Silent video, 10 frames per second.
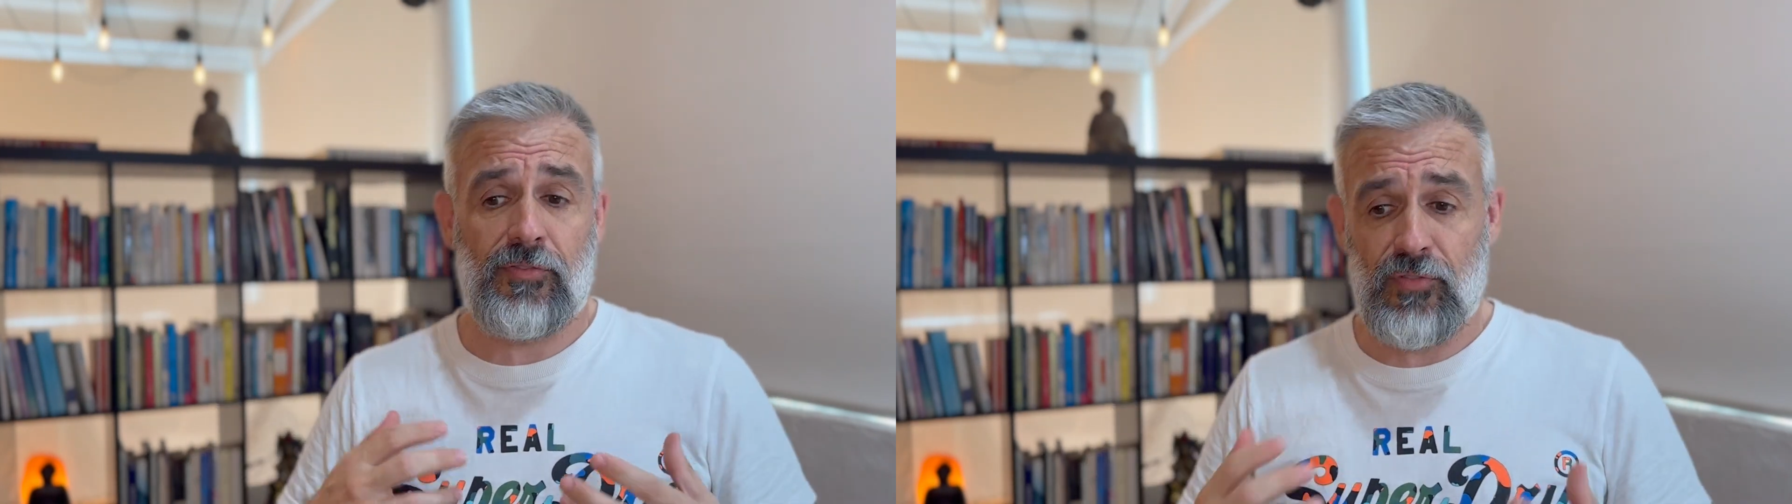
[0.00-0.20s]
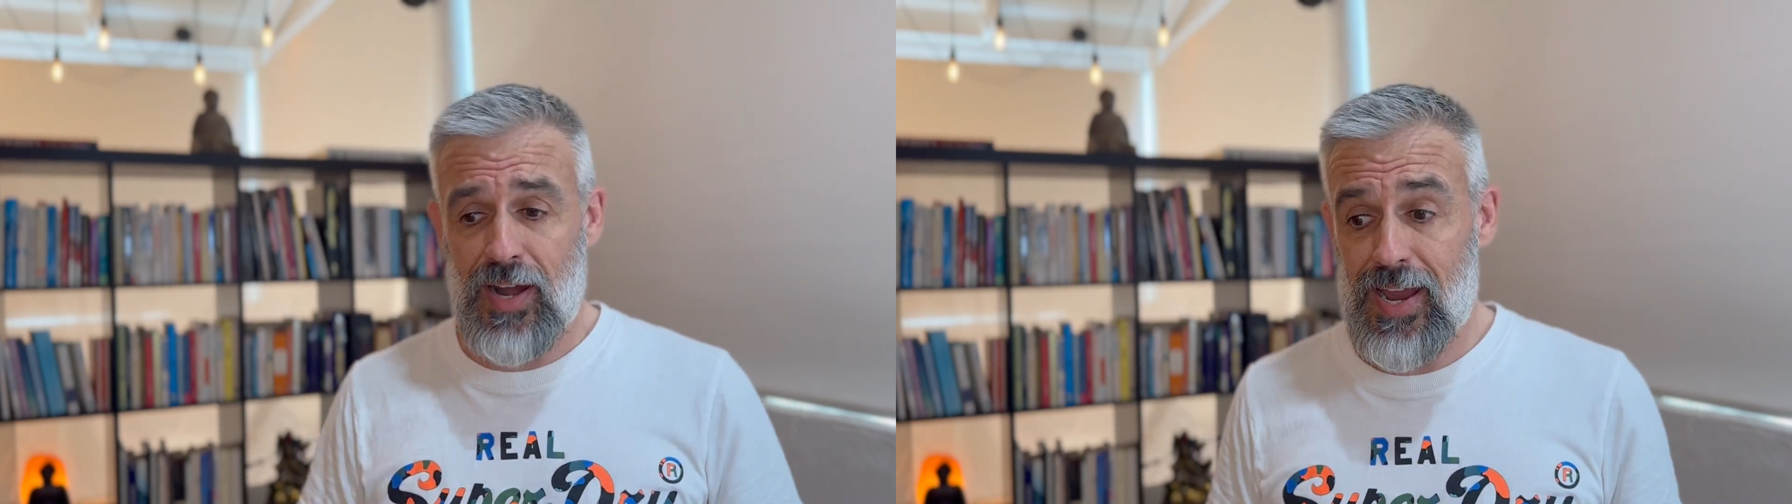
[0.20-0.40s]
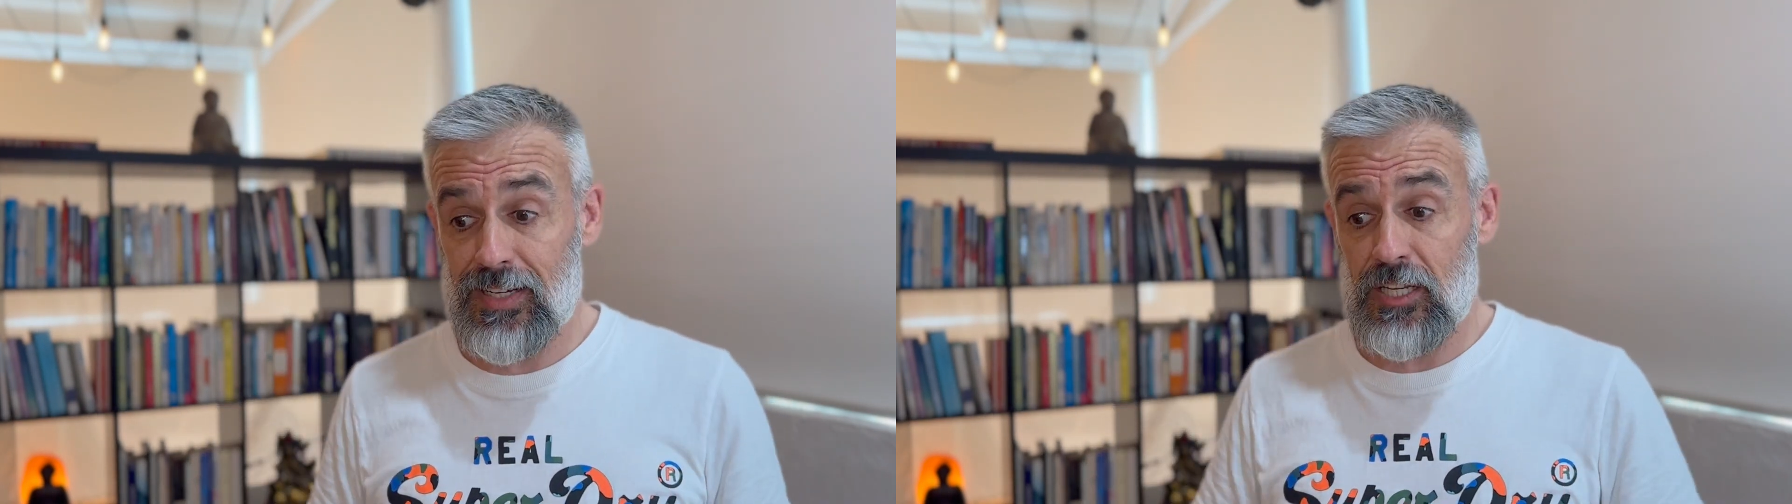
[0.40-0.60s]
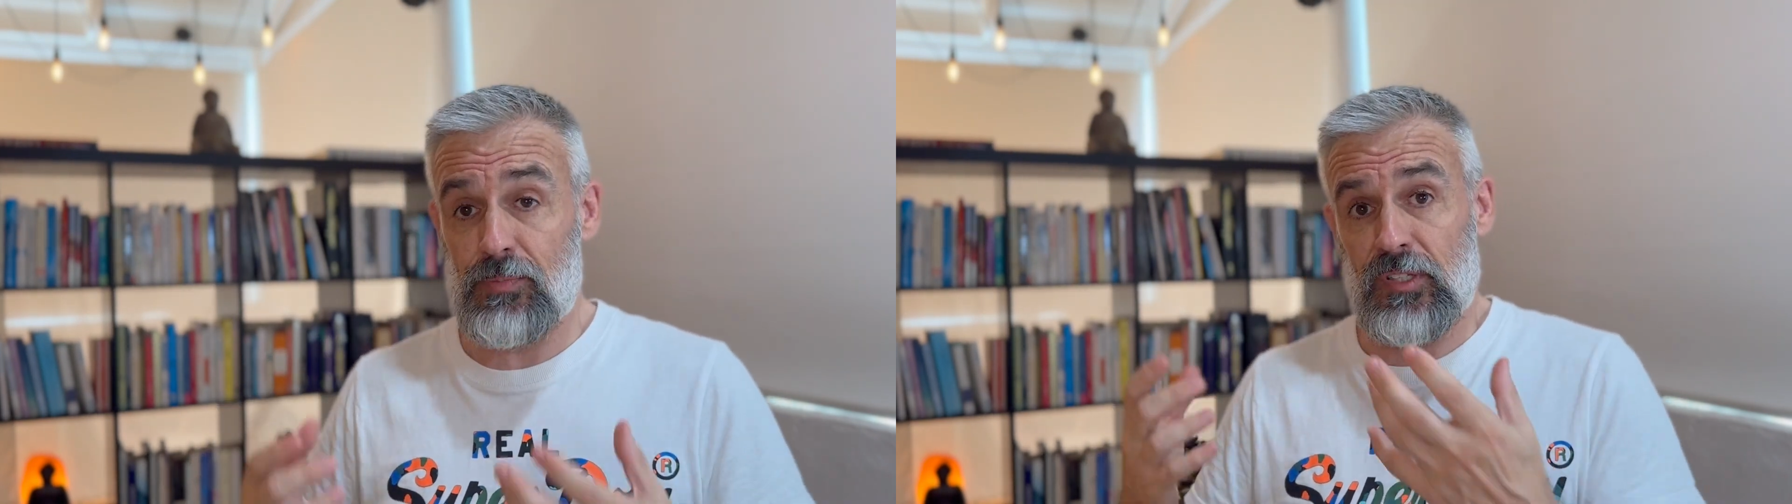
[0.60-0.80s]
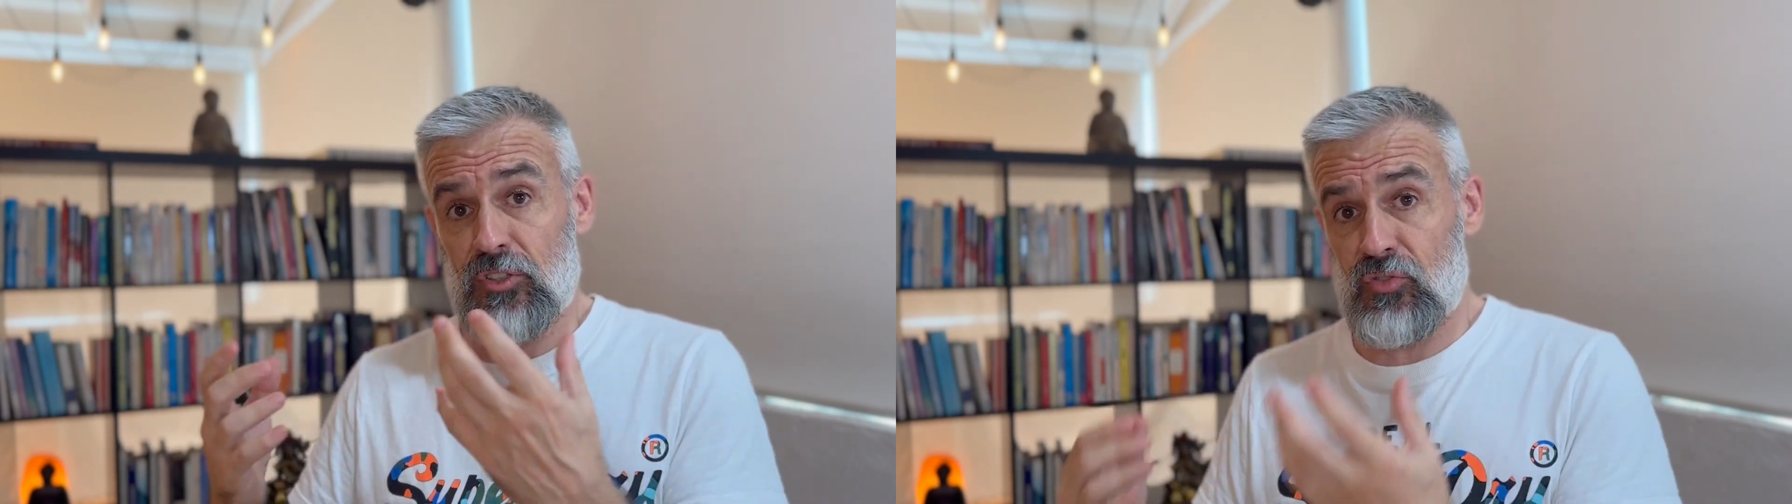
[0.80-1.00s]
Fran can
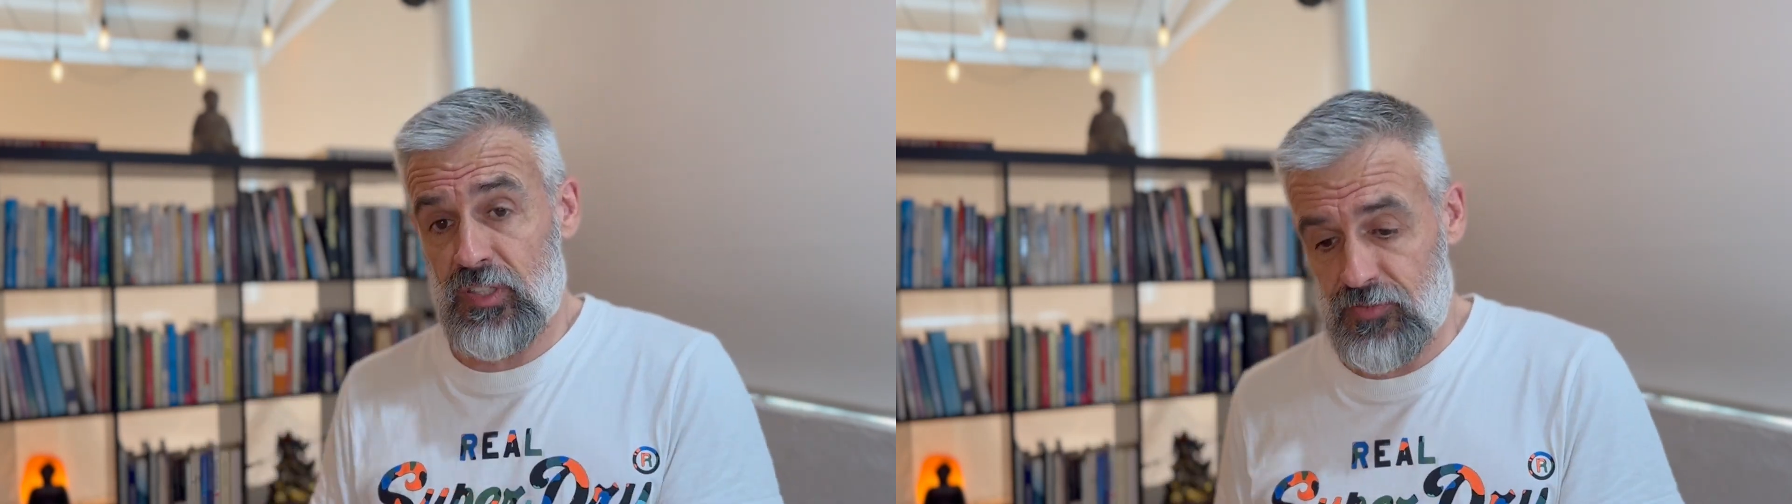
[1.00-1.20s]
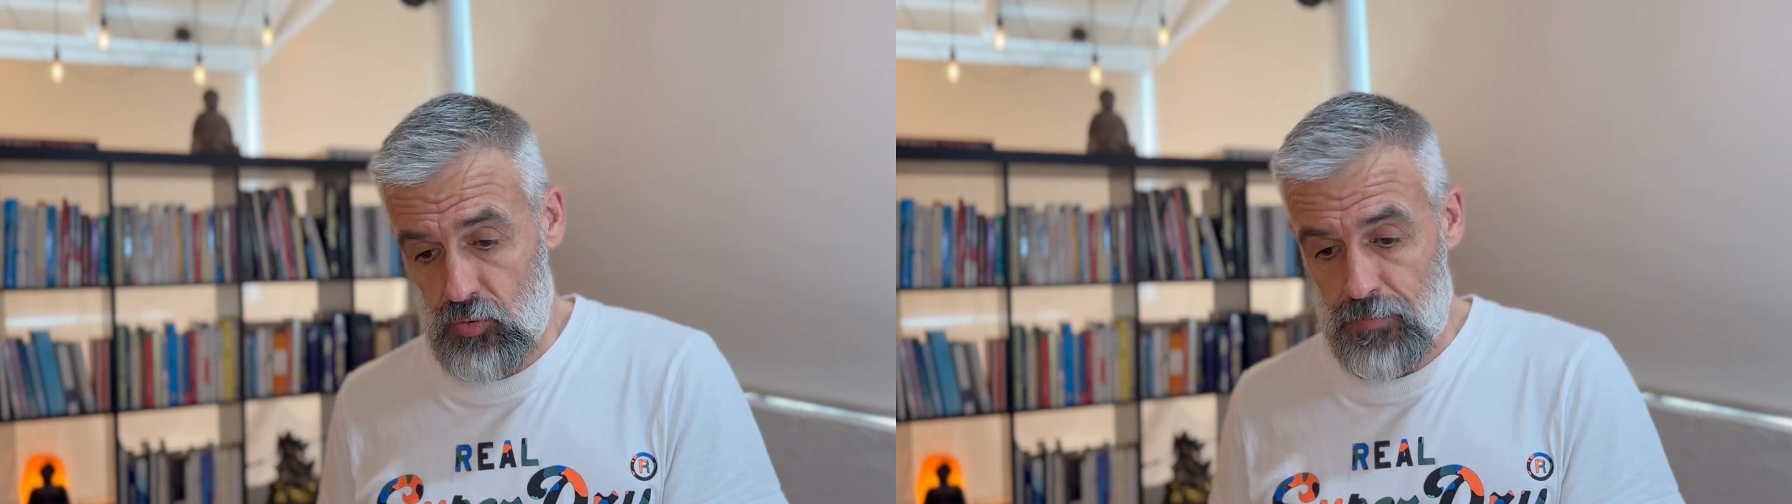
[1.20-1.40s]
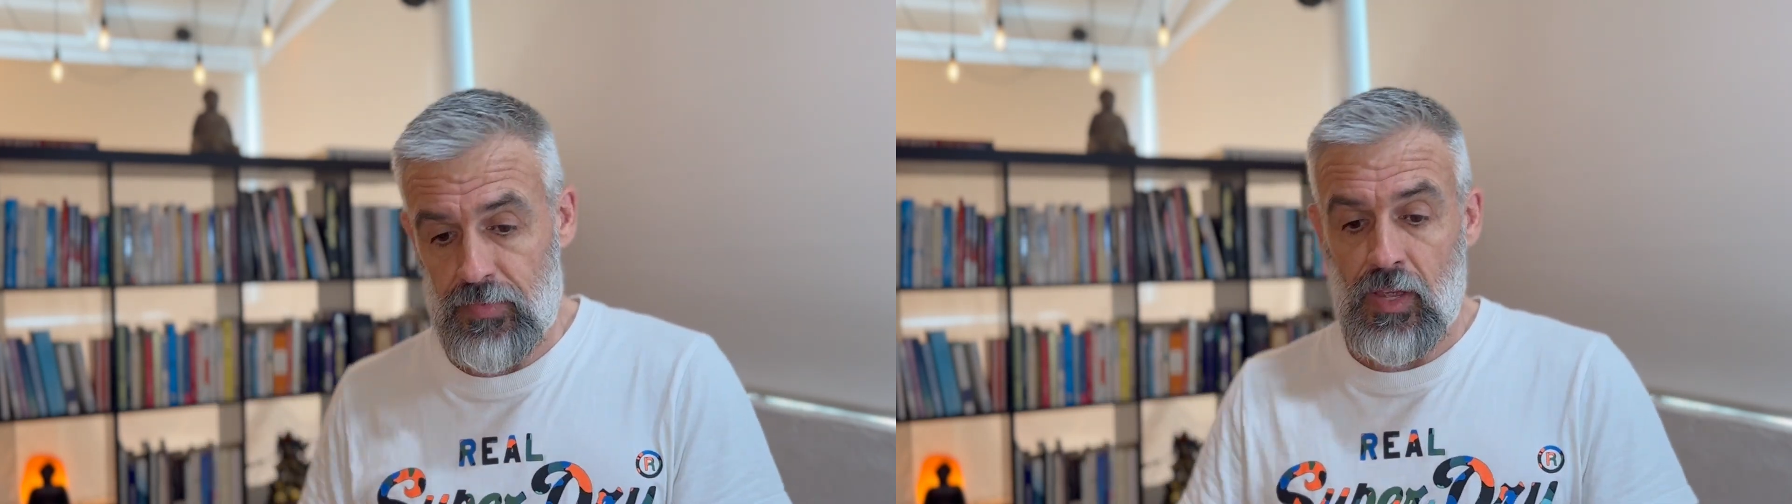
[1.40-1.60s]
be stressful,